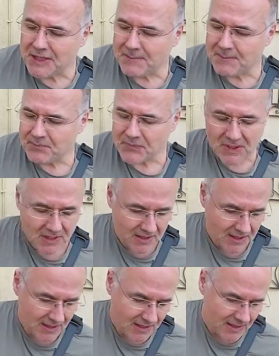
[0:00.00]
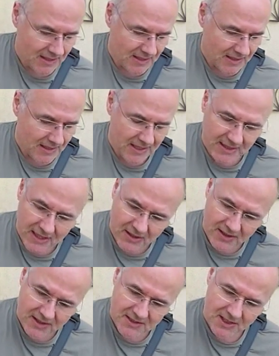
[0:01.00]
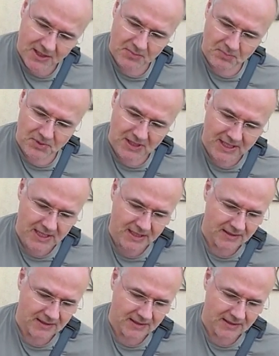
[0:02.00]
And then I started to play.